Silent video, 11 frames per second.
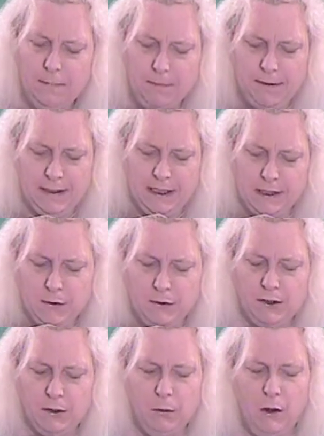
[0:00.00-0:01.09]
But you got to screw it
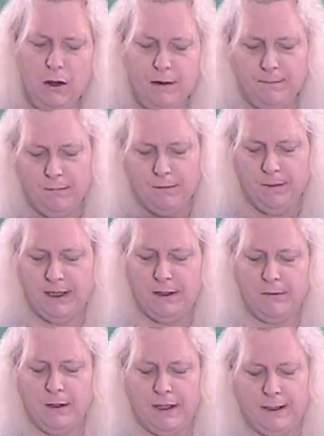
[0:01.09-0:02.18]
to the wall. Make it
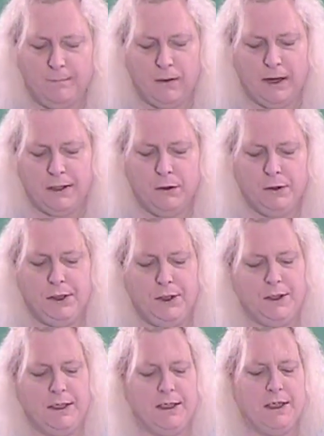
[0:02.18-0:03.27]
really practical to
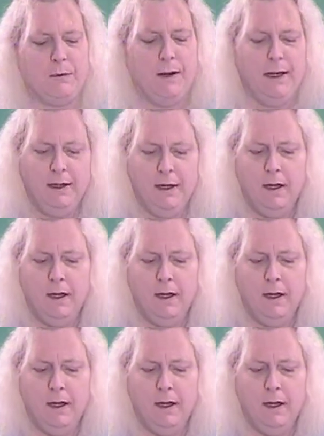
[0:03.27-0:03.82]
use it this way.